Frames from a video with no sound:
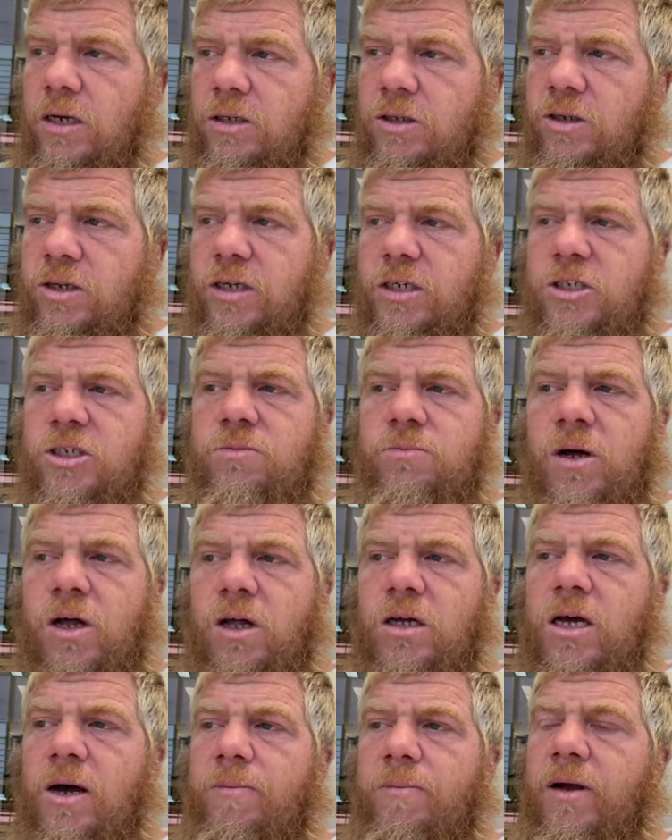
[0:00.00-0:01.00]
You get a
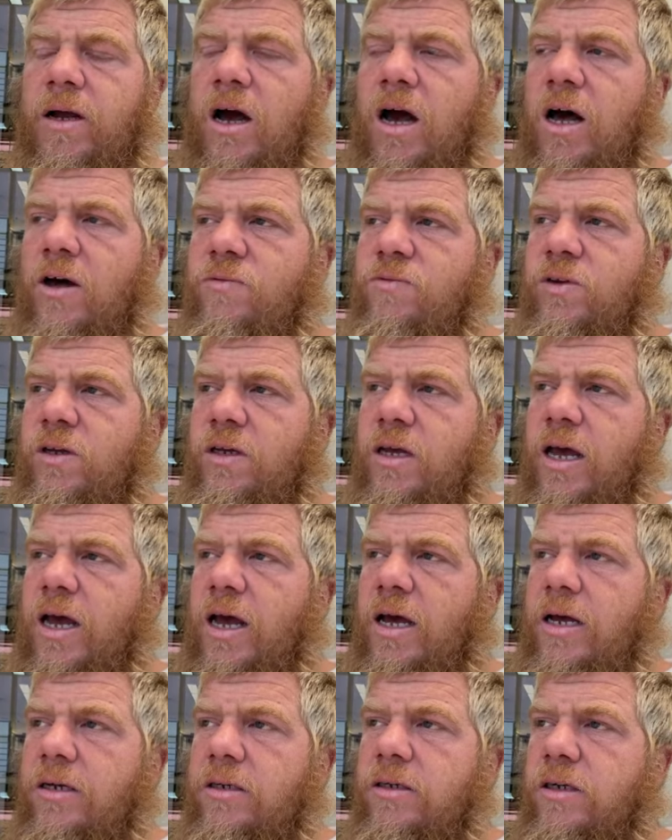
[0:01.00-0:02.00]
small cup of coffee
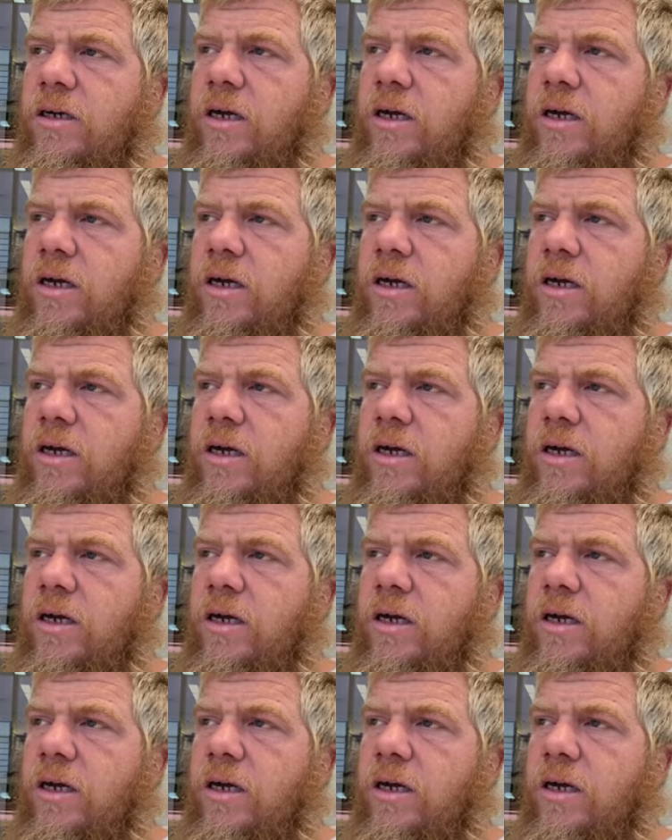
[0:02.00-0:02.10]
at,